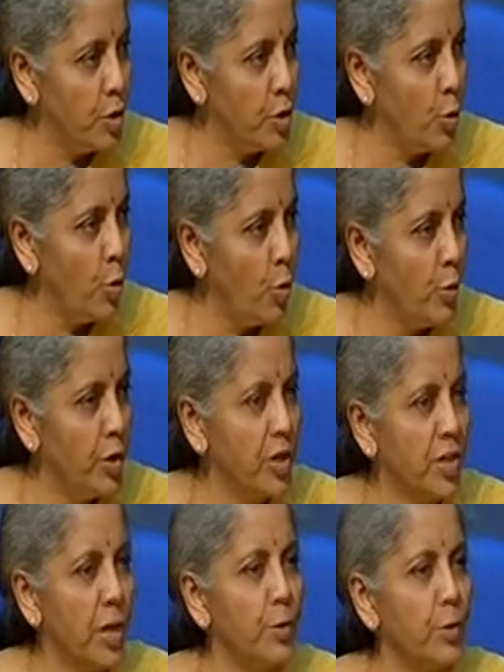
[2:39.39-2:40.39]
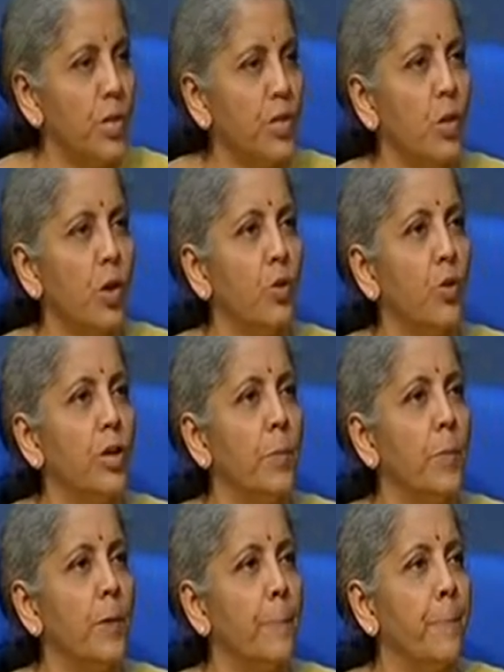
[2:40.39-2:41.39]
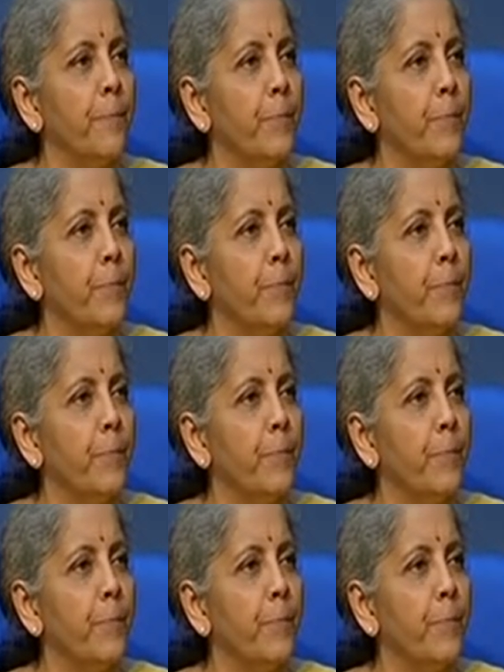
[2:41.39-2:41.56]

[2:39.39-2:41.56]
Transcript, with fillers: So this country is not going to be,